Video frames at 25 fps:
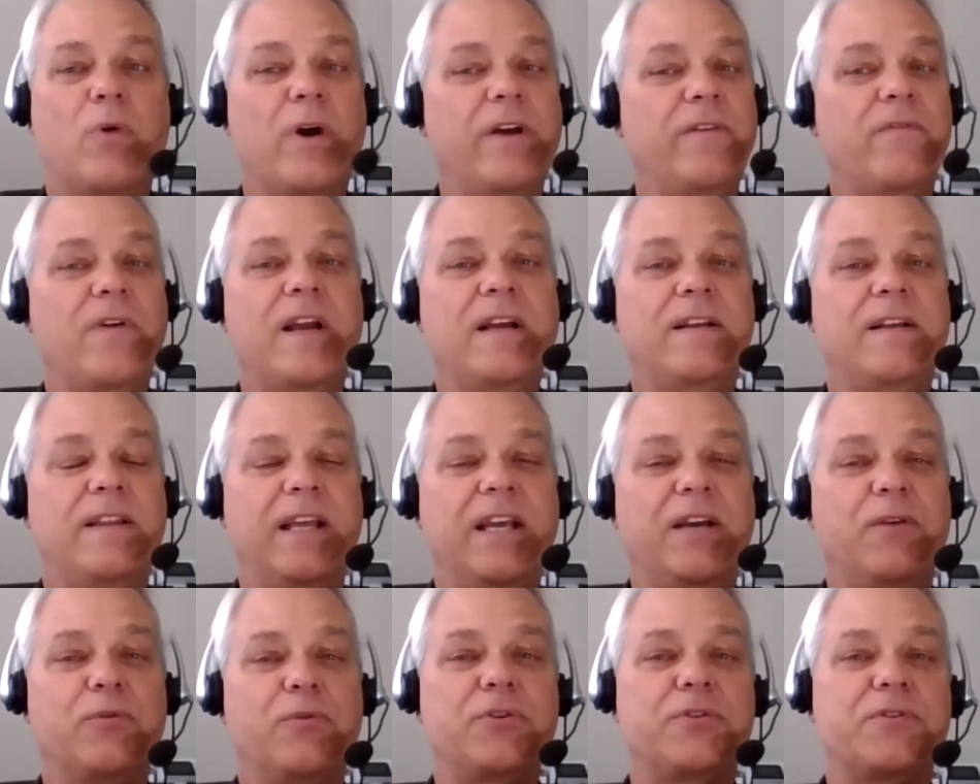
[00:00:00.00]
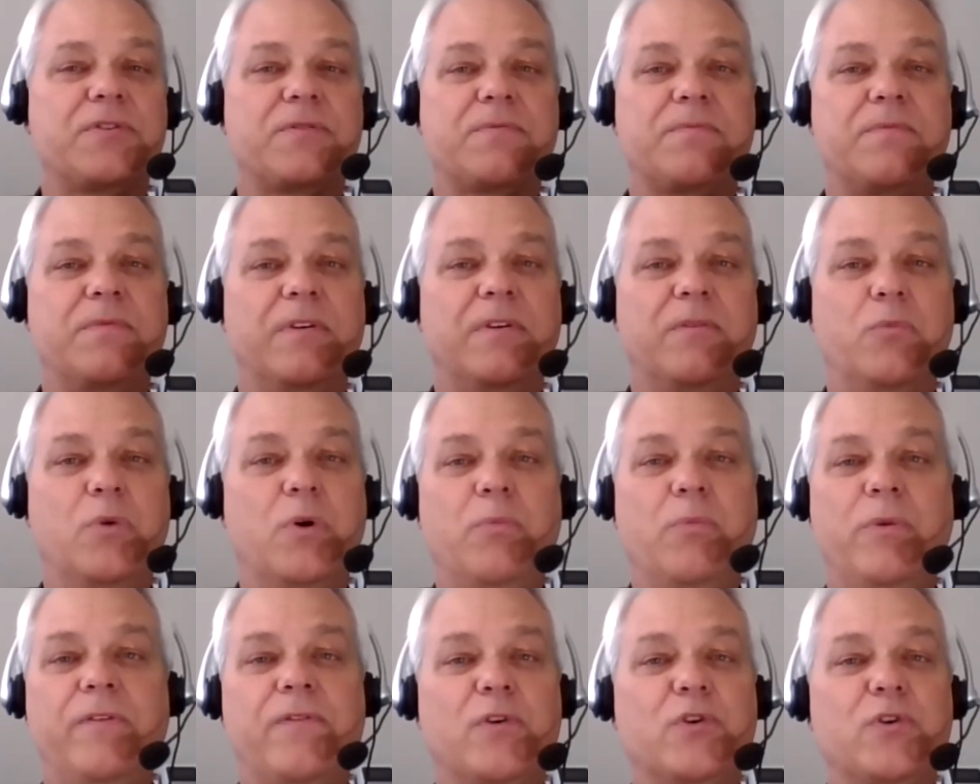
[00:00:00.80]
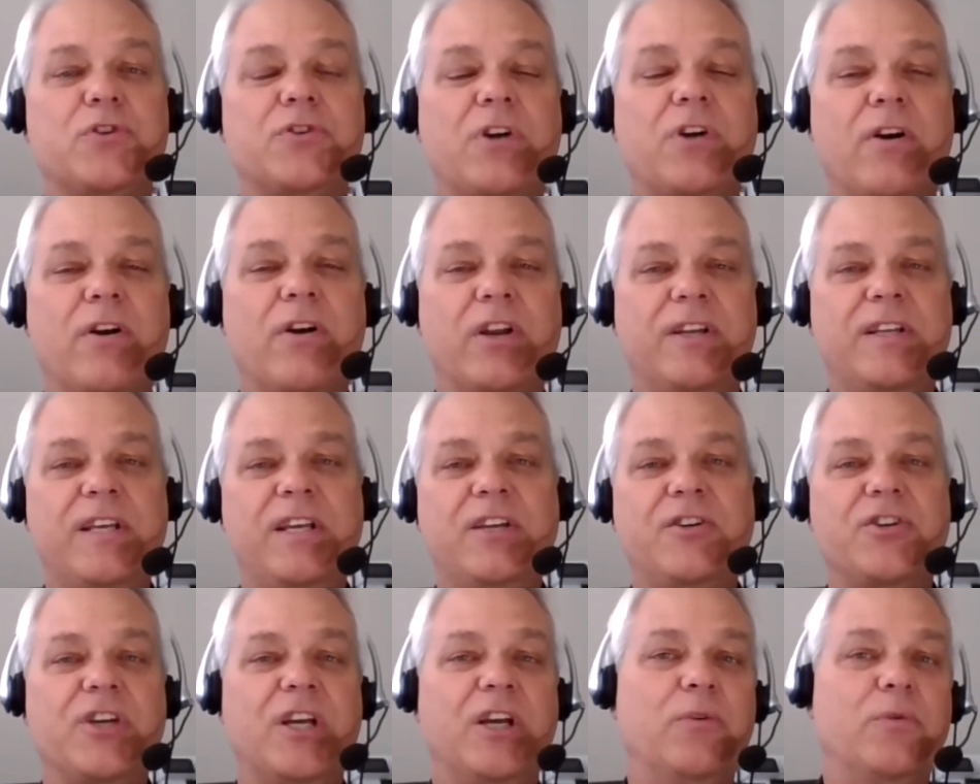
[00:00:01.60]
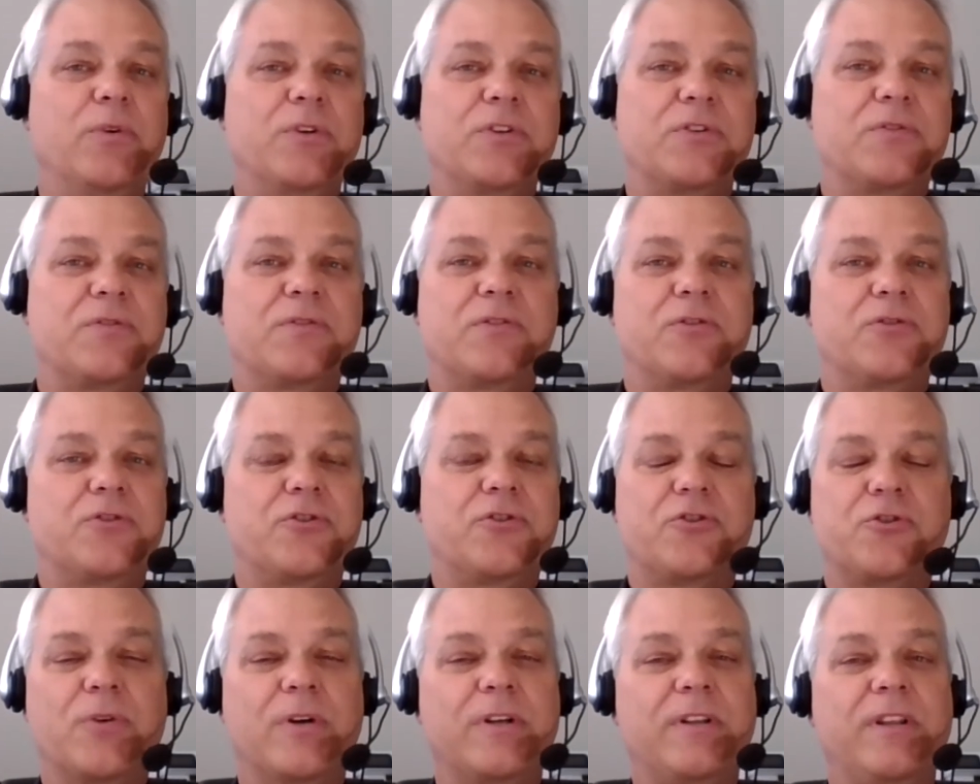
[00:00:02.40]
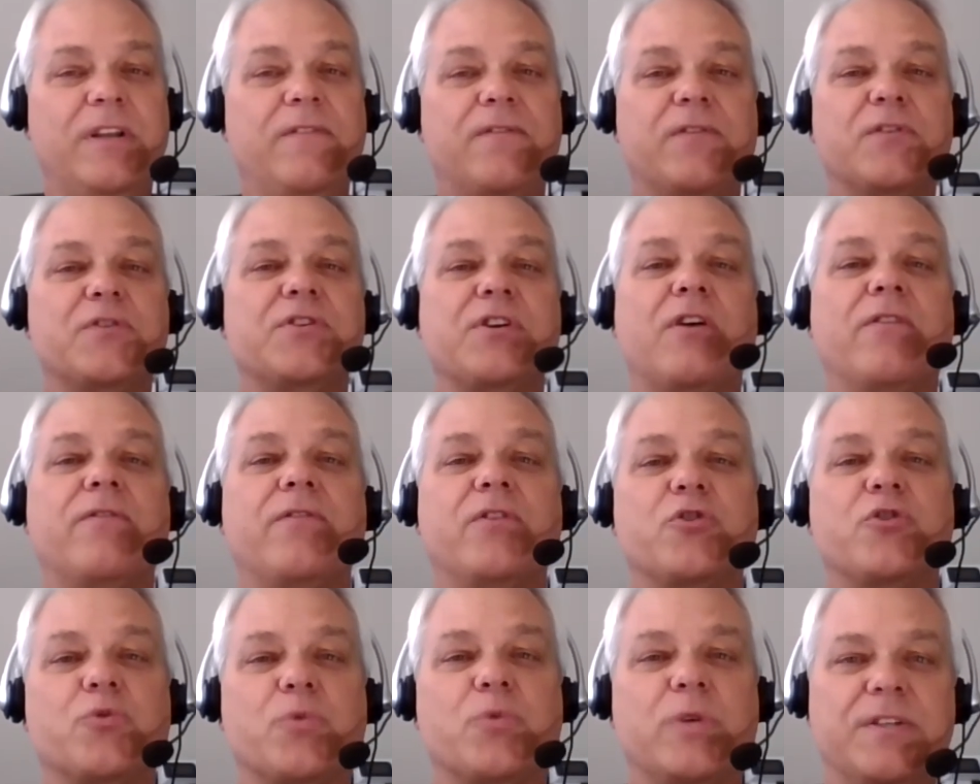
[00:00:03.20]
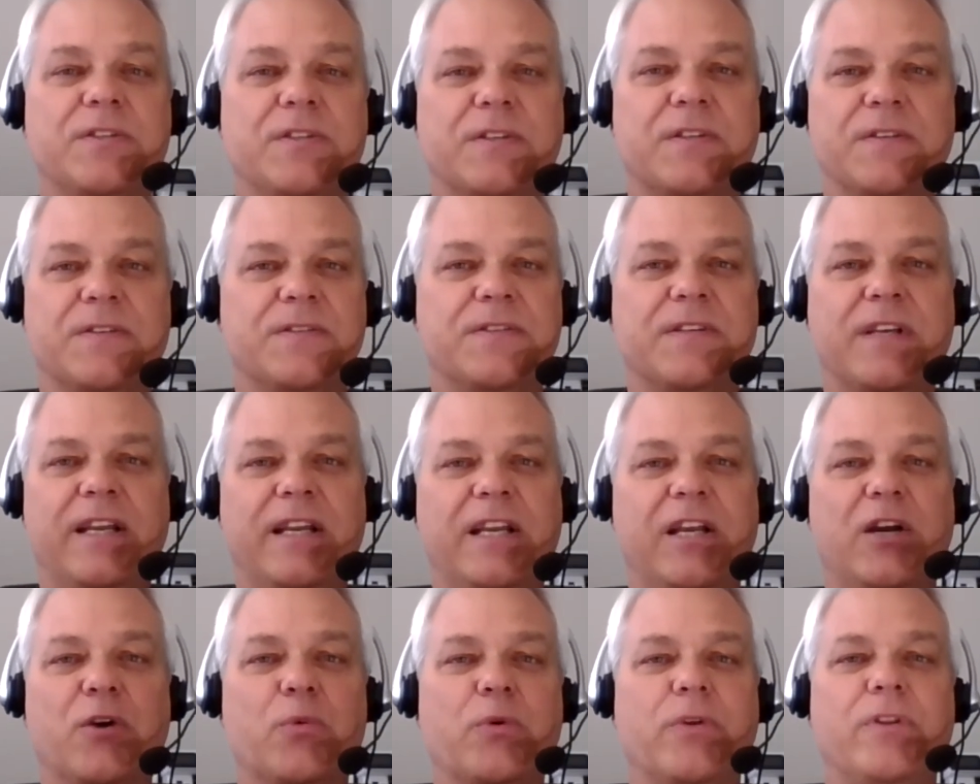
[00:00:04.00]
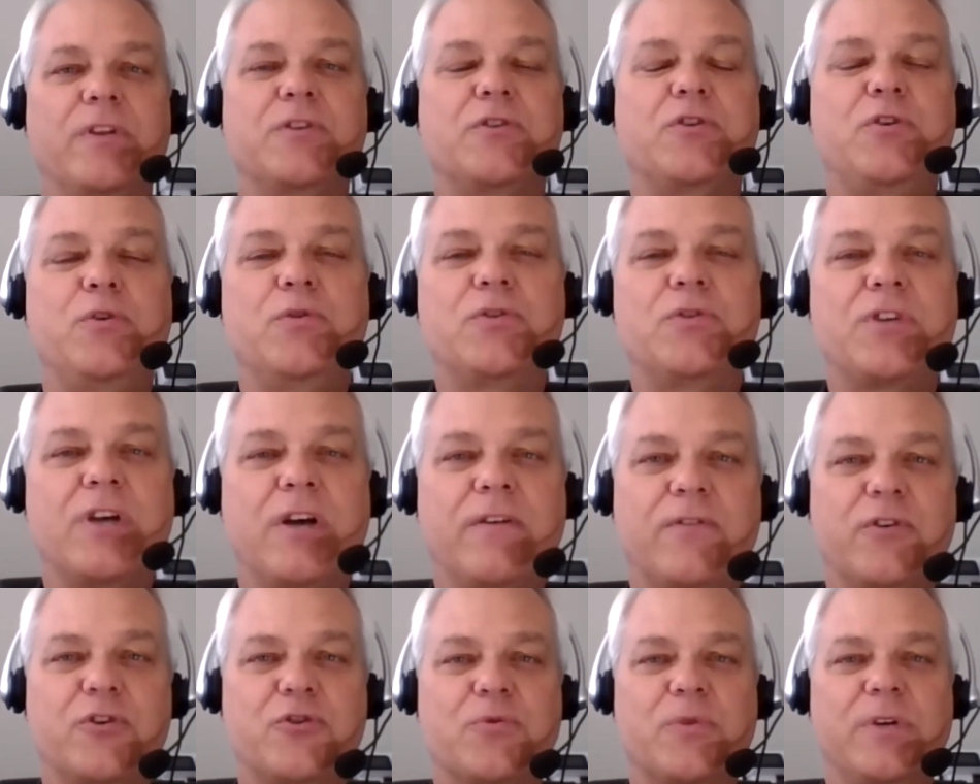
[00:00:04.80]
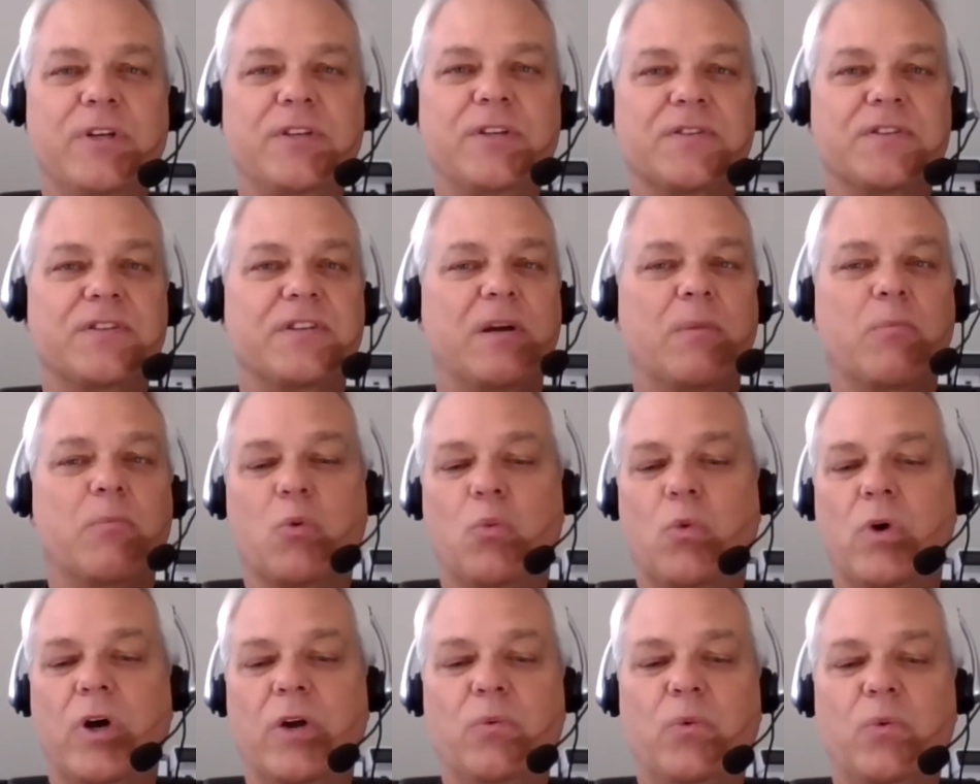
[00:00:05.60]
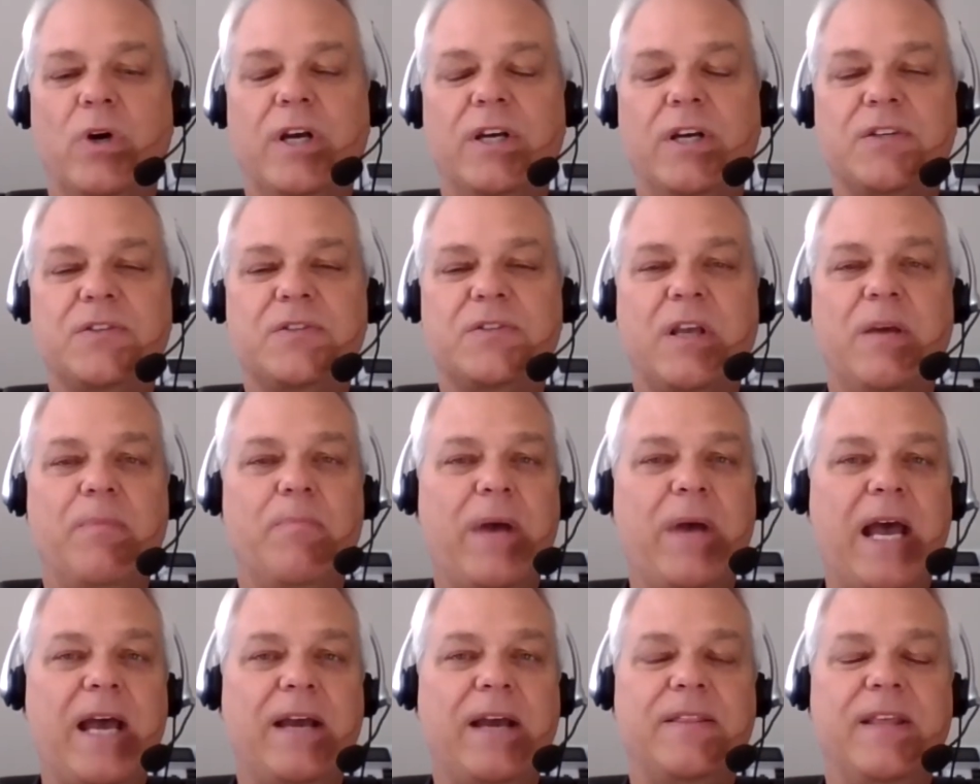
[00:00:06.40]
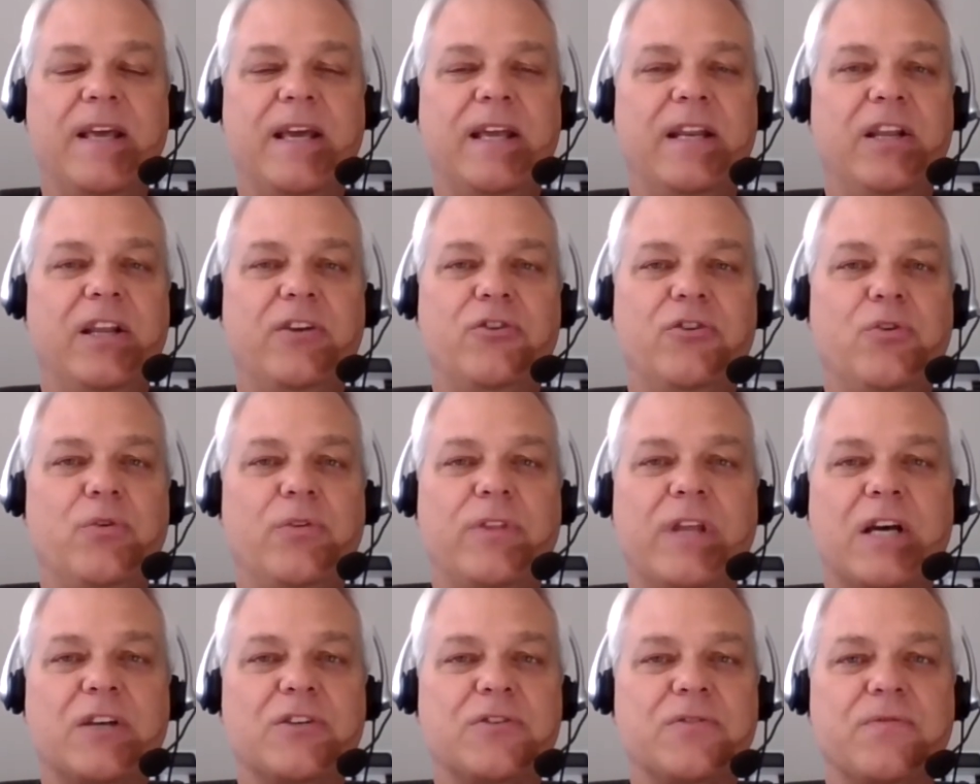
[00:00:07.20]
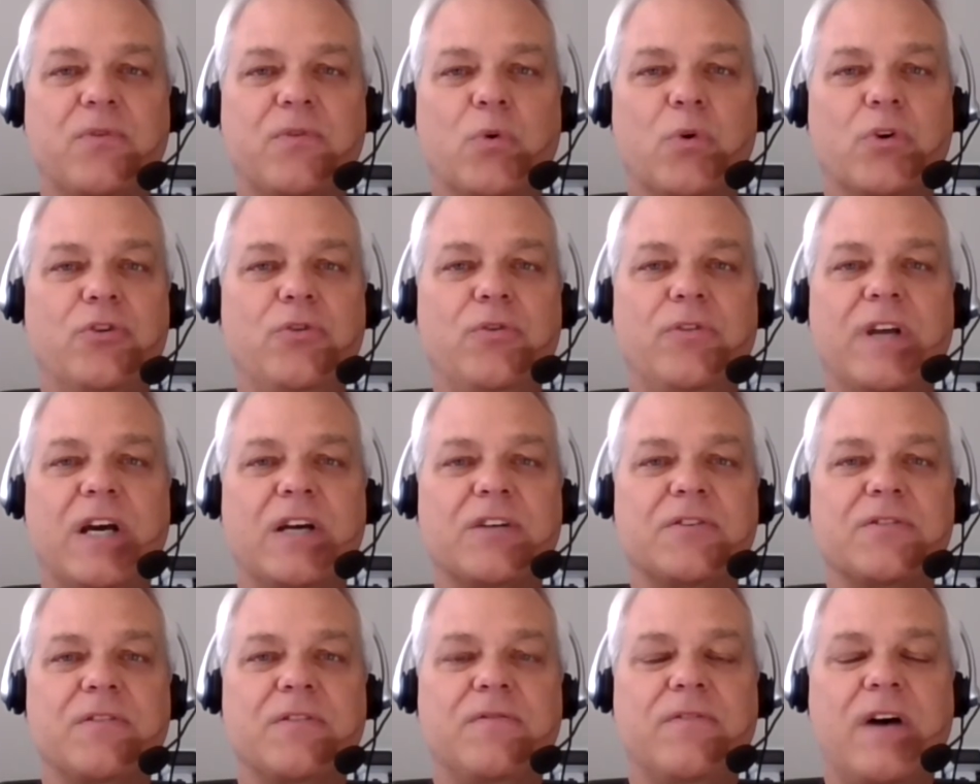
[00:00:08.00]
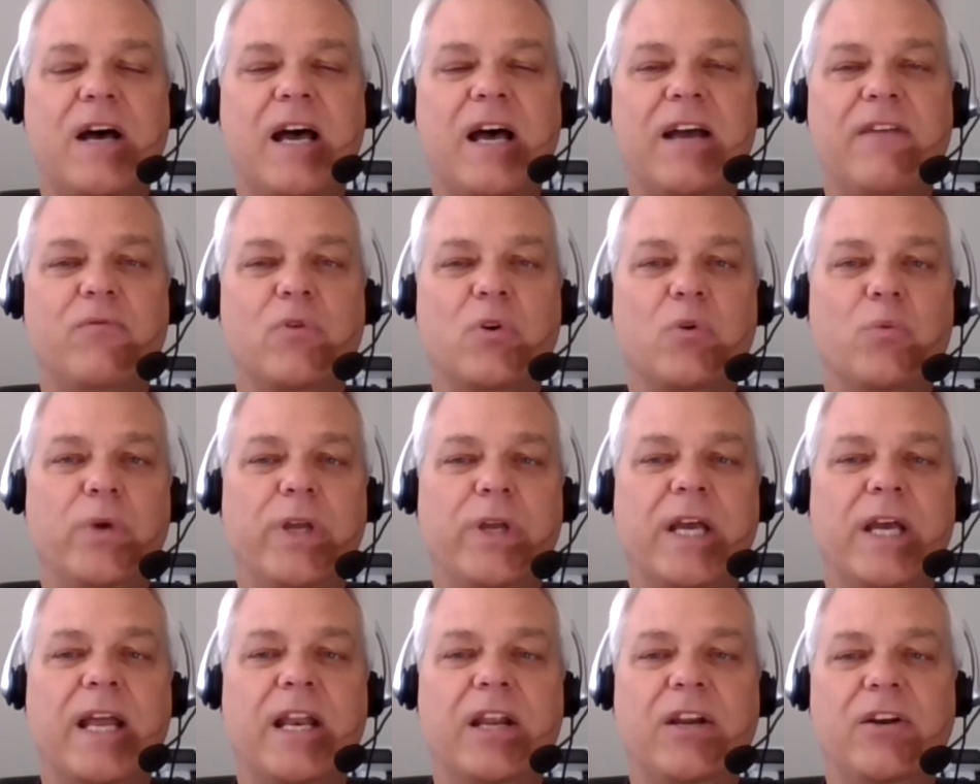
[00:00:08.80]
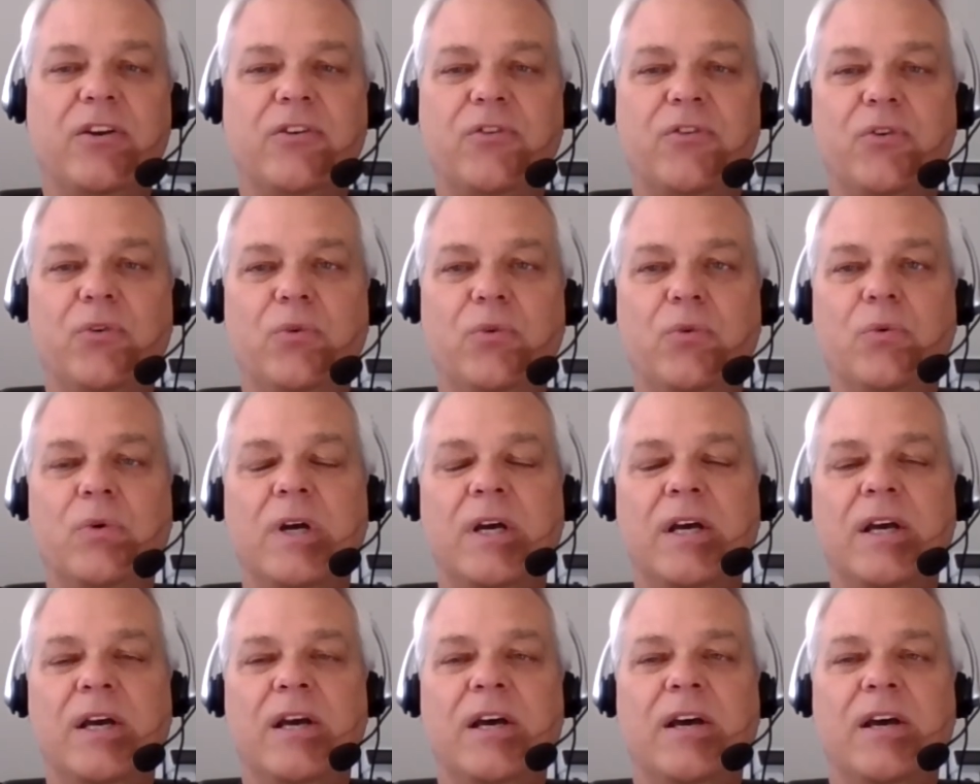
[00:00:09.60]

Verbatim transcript: quite frankly, it was when we first started teaching, it was strictly for selfish reasons. And here were the two selfish reasons. Number one was back then in 2004, 2005, when we got into